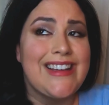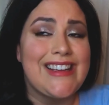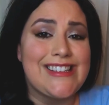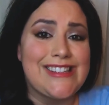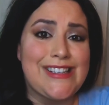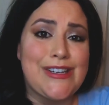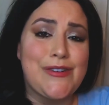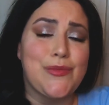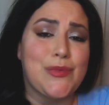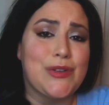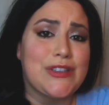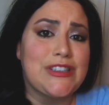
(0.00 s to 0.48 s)

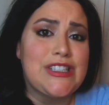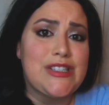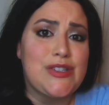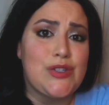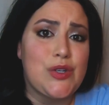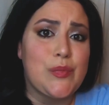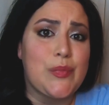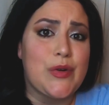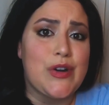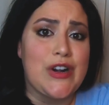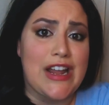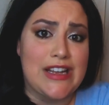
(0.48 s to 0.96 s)
isn't really
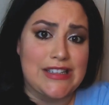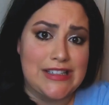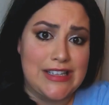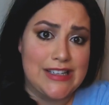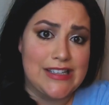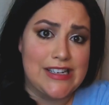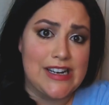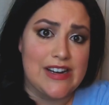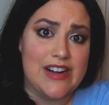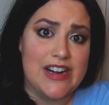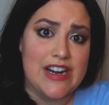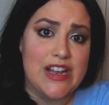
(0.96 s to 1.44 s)
super
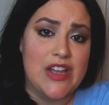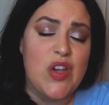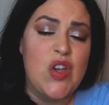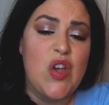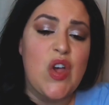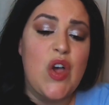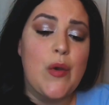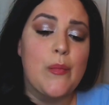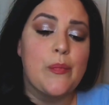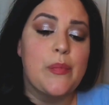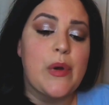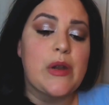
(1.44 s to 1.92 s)
necessary.
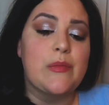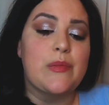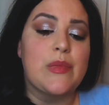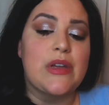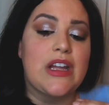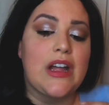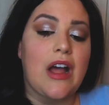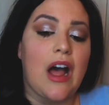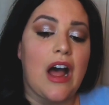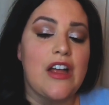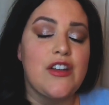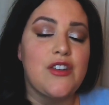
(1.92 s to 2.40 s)
But
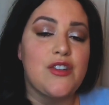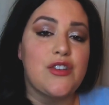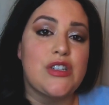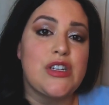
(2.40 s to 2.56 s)
because